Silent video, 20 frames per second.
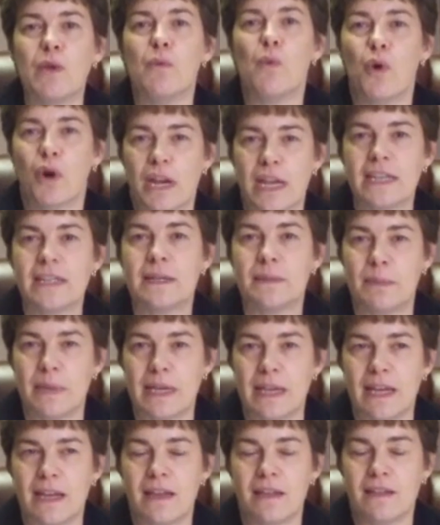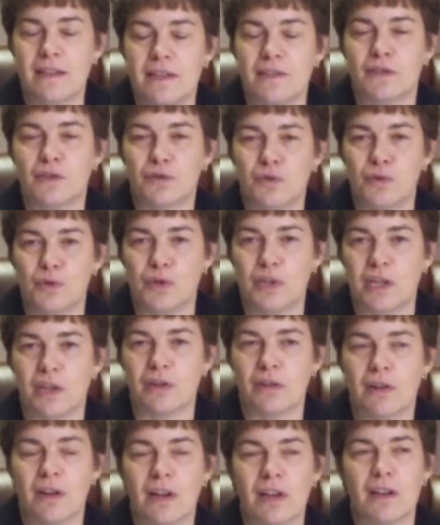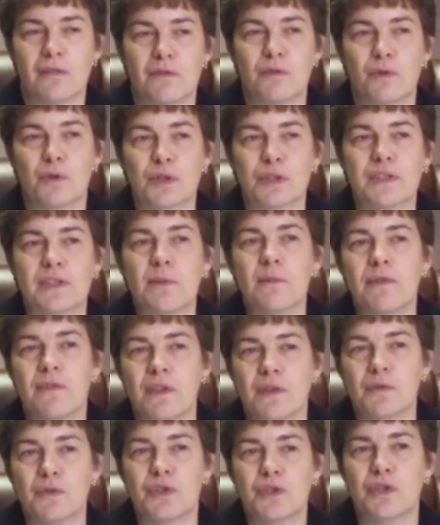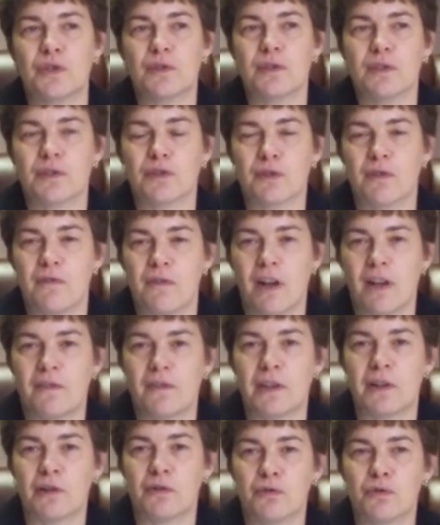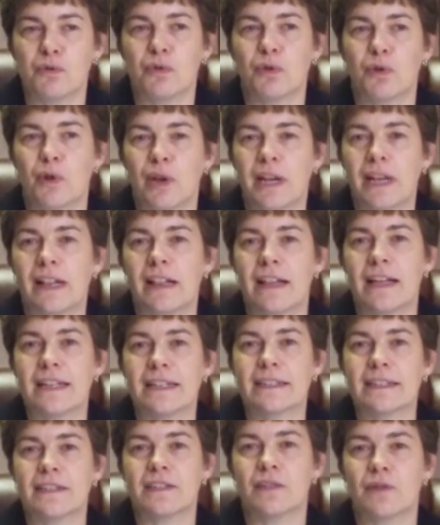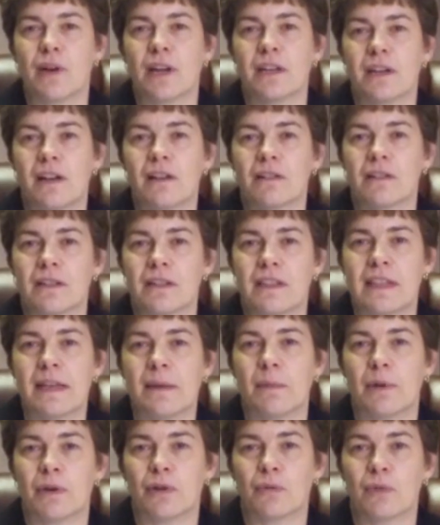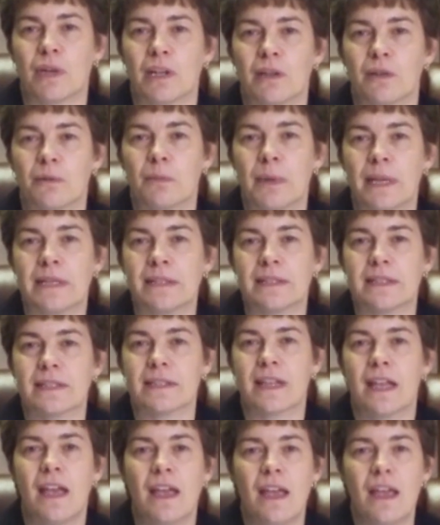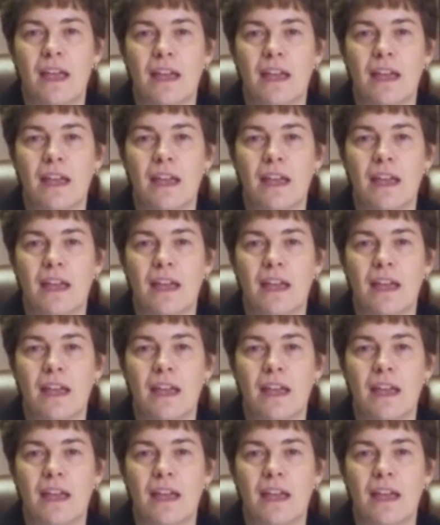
we want it to be this school year. And of course, some of those students are involved in our dual credit classes, so I talk to them on a regular basis.